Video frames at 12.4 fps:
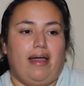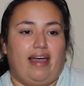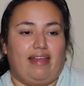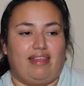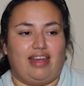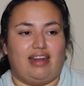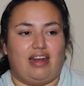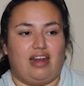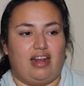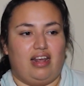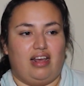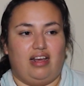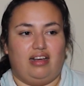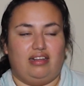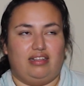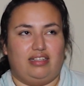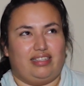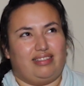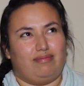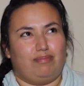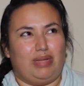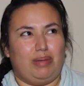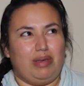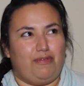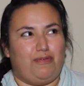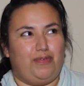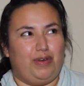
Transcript: And then, like maybe